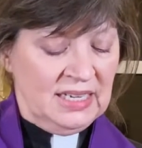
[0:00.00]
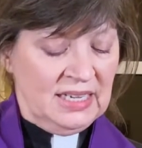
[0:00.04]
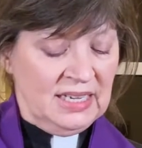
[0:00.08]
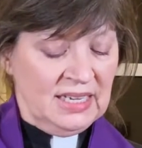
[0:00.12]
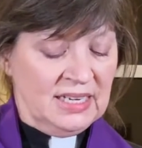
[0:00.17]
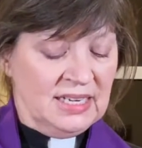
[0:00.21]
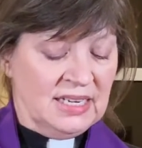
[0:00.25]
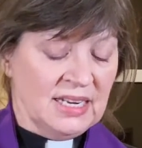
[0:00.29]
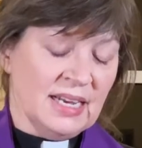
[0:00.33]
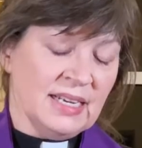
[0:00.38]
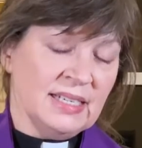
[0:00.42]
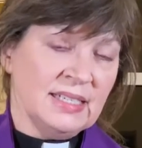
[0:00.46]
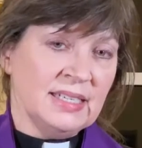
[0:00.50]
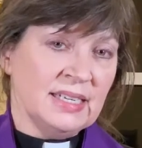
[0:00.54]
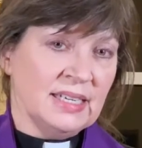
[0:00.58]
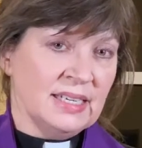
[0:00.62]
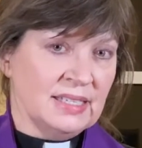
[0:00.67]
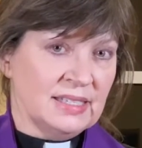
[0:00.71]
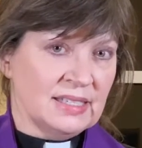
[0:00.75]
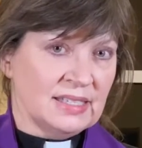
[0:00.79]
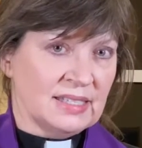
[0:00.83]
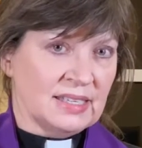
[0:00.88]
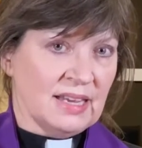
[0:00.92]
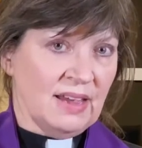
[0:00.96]
In
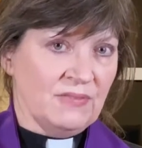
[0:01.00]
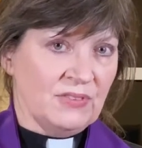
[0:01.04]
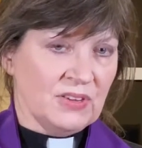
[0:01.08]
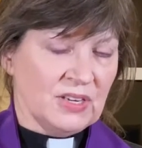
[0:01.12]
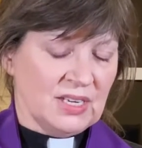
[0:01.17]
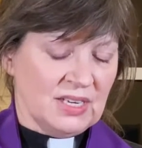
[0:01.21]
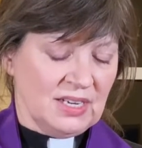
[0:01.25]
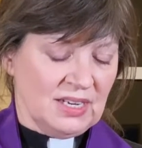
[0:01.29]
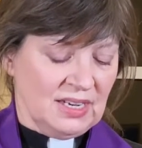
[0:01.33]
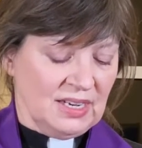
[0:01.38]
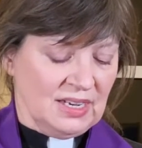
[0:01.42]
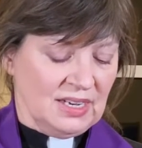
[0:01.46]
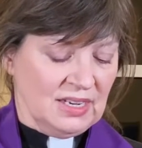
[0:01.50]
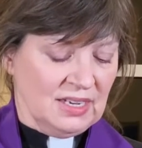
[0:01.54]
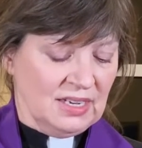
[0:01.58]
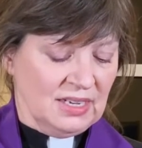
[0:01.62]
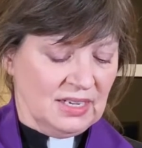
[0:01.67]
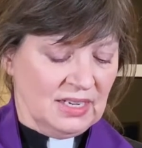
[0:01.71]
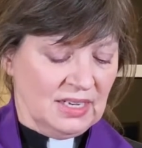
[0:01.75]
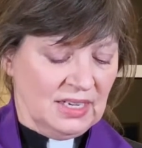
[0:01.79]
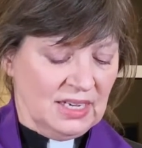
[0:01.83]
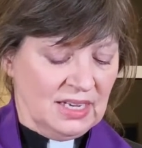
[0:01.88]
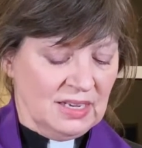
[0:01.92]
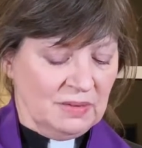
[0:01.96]
1970,
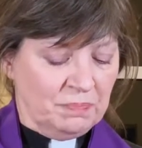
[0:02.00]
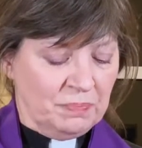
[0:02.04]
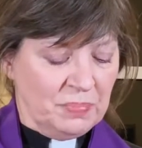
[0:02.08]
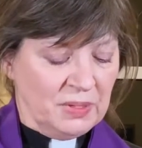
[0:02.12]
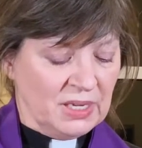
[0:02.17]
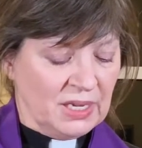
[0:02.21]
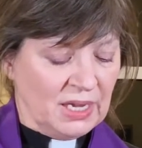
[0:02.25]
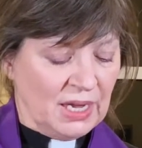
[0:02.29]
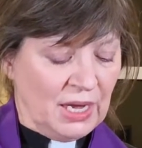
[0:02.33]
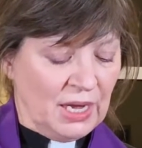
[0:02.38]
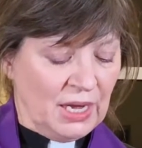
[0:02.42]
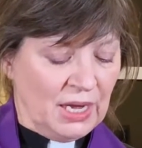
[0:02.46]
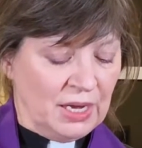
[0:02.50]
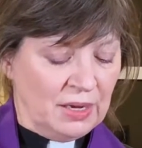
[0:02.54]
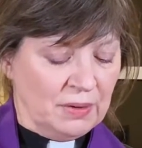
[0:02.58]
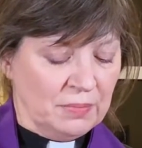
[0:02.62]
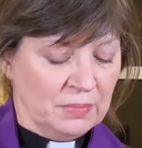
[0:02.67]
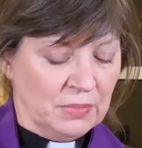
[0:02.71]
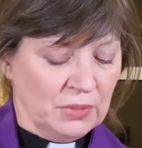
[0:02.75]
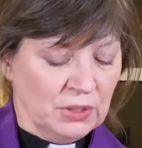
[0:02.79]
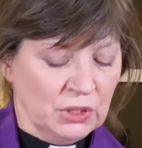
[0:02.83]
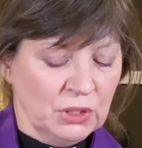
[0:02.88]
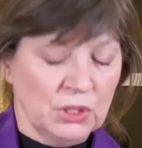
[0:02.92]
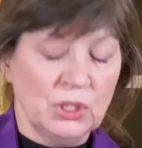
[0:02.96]
it
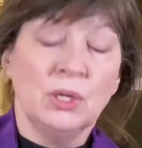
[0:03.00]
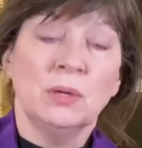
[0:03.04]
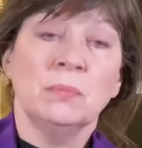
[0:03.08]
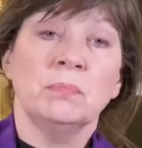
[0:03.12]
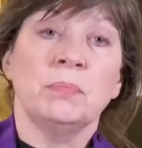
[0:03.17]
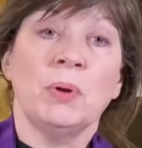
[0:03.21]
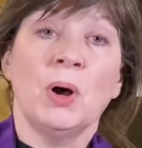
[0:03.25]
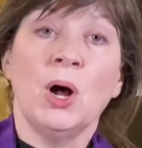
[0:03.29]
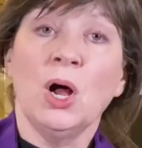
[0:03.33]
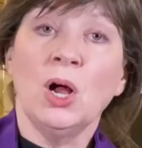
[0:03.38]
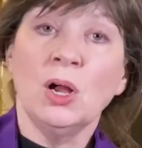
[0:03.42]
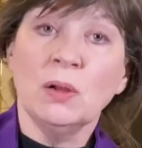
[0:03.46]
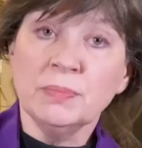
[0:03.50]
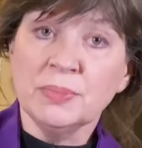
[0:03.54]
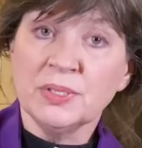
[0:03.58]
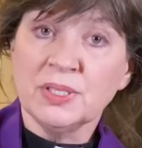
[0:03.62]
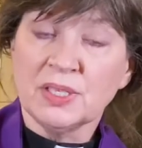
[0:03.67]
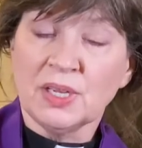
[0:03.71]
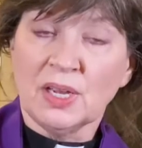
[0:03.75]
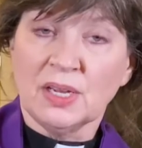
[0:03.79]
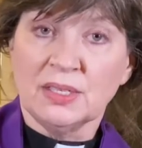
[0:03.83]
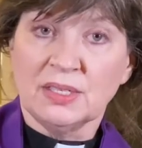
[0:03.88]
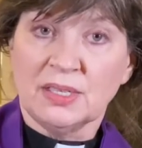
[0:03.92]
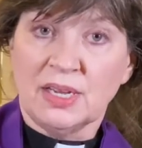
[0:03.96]
became Palm
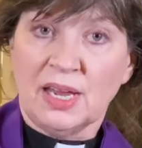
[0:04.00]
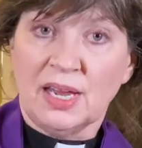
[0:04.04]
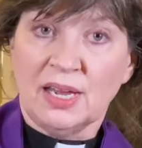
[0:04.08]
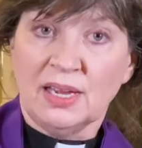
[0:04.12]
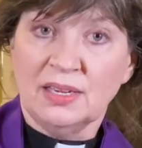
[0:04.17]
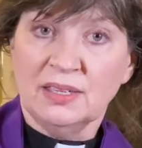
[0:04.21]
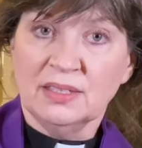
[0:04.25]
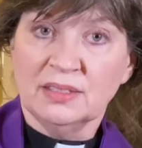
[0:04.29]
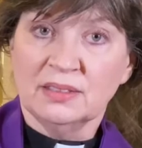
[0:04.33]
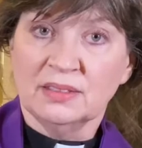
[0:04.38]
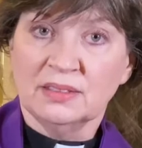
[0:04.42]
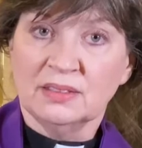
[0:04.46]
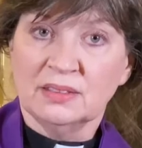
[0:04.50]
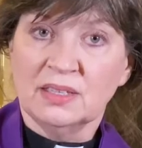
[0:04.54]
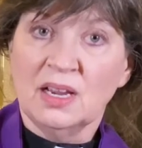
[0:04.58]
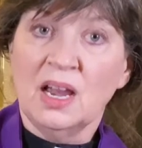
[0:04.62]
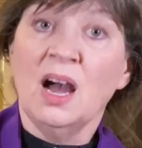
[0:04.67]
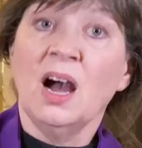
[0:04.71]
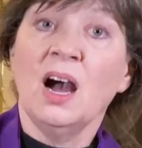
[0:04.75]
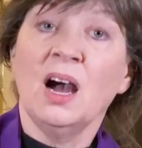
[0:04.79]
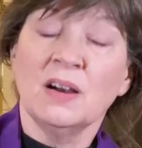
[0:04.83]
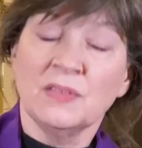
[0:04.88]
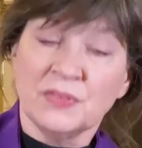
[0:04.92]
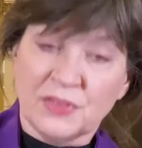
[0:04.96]
Sunday
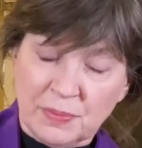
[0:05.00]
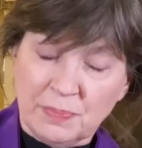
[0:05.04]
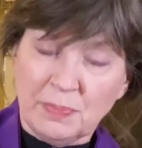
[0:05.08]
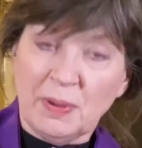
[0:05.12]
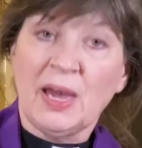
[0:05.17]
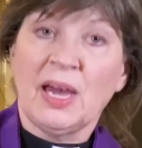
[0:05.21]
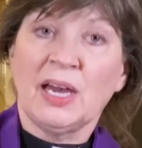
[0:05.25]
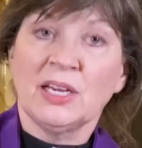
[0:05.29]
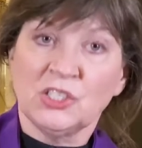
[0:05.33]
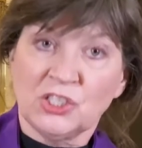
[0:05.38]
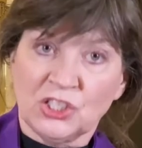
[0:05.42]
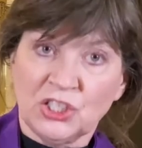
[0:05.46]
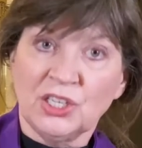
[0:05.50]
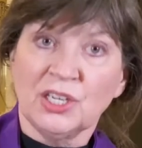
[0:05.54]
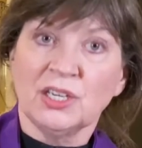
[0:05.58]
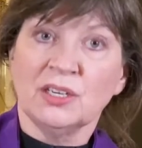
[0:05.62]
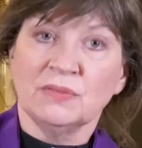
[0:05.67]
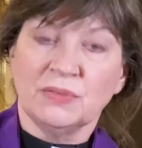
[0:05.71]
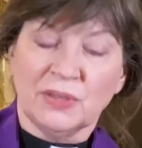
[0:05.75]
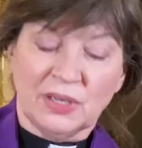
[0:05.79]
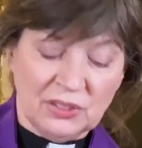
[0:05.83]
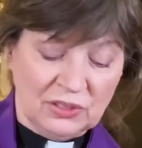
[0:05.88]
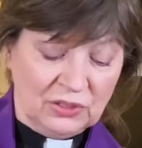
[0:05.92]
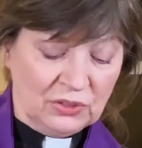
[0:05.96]
of the Passion
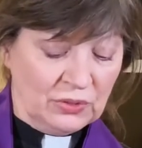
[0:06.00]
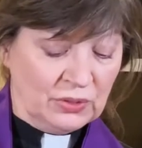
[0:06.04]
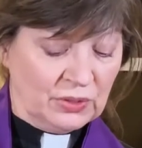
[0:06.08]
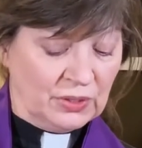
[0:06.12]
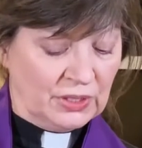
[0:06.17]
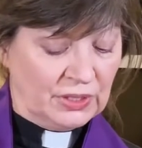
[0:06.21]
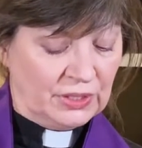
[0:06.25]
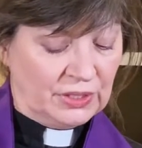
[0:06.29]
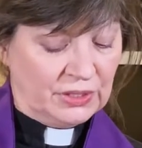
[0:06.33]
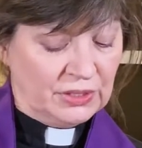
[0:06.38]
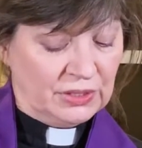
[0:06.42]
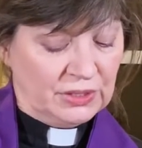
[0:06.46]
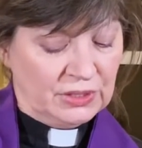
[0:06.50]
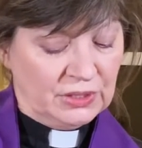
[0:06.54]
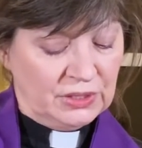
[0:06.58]
of Our Lord.